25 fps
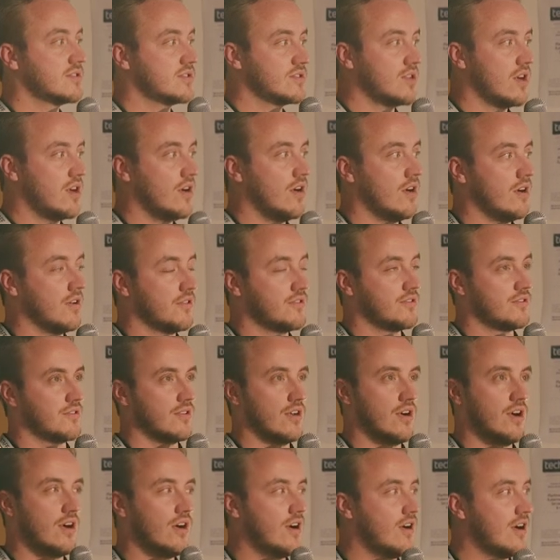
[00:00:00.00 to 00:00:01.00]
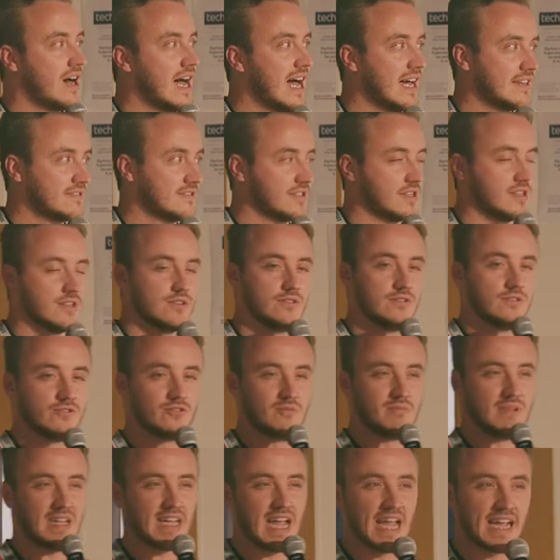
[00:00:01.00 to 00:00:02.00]
stored all
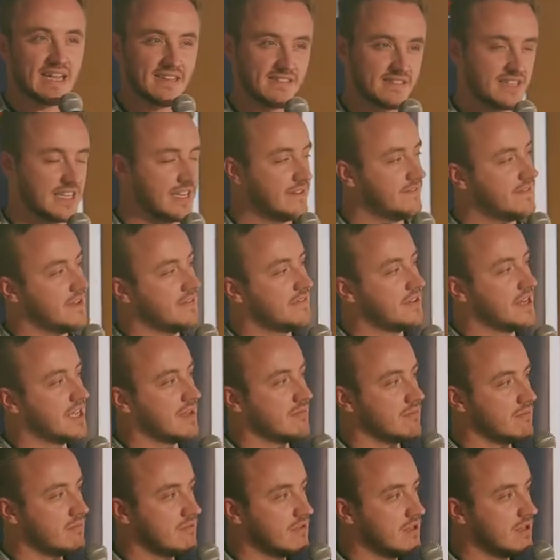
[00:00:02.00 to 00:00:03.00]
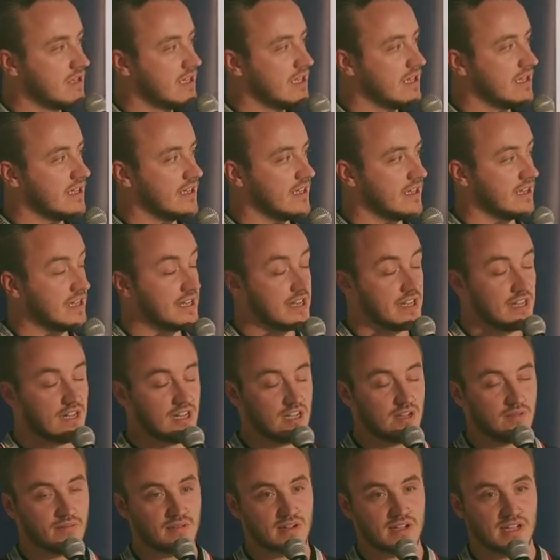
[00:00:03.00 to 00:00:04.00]
articles from like 1850 in
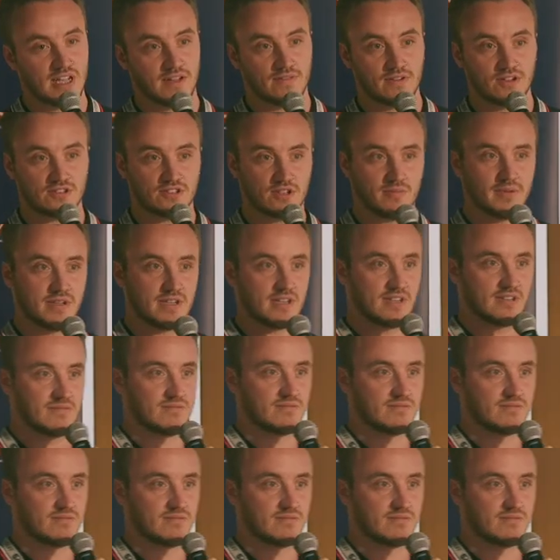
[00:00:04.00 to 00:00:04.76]
a Kafka topic.